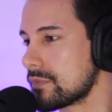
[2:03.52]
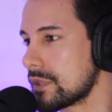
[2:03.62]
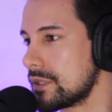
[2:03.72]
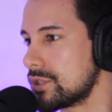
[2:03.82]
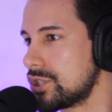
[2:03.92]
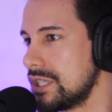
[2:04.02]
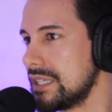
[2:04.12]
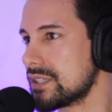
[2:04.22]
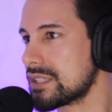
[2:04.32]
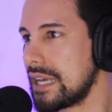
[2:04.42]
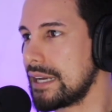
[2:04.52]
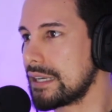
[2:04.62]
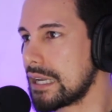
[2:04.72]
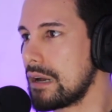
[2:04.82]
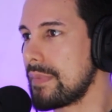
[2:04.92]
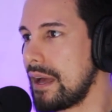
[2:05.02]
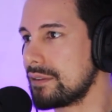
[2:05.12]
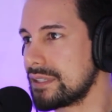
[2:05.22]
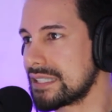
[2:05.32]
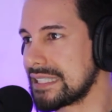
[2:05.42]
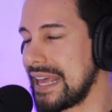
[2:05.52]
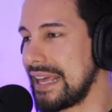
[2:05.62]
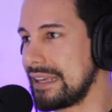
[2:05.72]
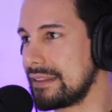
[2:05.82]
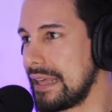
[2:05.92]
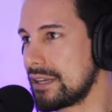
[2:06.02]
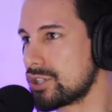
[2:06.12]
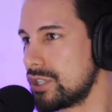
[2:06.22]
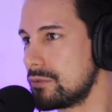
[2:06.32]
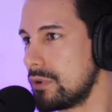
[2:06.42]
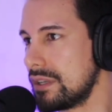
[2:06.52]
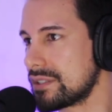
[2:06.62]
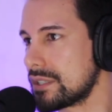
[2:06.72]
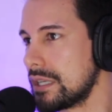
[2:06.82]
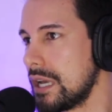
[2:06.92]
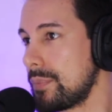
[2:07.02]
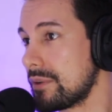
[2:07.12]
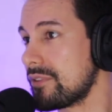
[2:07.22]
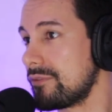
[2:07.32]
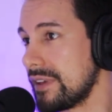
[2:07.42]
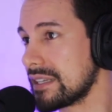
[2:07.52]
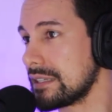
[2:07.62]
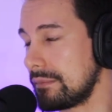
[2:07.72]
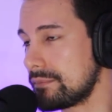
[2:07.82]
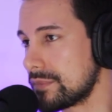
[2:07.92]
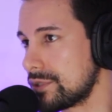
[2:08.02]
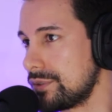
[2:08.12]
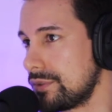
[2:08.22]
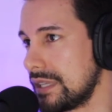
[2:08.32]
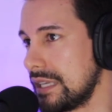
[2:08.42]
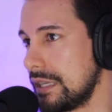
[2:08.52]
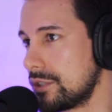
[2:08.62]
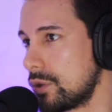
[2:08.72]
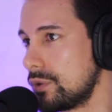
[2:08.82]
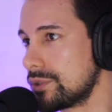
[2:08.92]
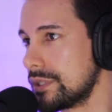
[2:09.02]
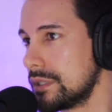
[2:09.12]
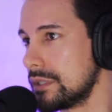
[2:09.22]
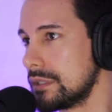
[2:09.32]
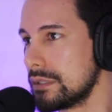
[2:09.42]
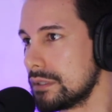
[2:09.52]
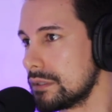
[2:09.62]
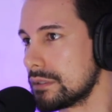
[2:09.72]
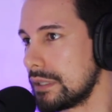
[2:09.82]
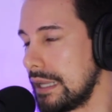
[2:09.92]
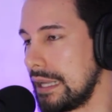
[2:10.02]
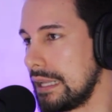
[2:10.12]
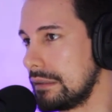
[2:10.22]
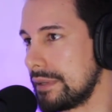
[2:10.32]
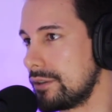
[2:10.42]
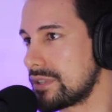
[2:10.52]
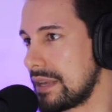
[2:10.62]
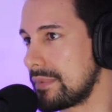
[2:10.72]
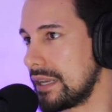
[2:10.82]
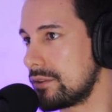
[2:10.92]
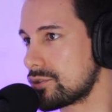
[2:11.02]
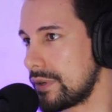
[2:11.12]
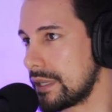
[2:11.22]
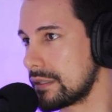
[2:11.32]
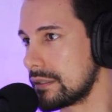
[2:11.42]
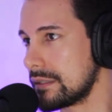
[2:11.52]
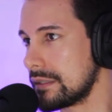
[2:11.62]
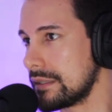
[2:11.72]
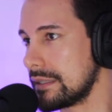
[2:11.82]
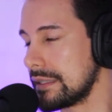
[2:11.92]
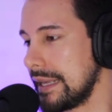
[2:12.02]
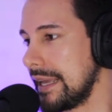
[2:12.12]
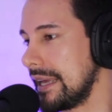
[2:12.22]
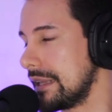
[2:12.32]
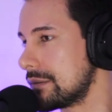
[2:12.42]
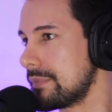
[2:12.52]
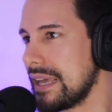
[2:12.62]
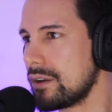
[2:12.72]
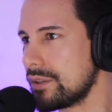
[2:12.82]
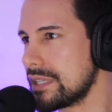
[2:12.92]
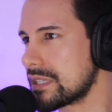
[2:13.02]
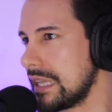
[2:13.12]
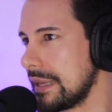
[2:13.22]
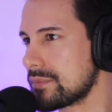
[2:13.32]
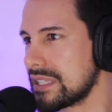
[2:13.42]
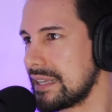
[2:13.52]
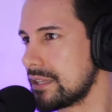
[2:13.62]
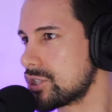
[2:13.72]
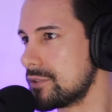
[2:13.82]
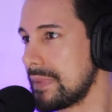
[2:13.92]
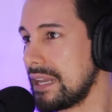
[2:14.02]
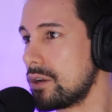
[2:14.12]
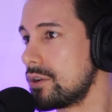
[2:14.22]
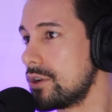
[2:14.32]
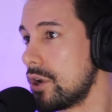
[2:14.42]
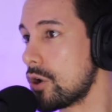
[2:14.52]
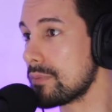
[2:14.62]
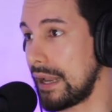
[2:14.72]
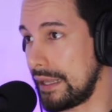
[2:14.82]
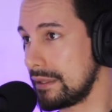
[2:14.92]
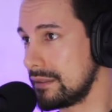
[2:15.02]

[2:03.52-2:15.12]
she decided to come out and say that she was a bit of a victim to the adult entertainment industry, and made all these claims saying that she made no money,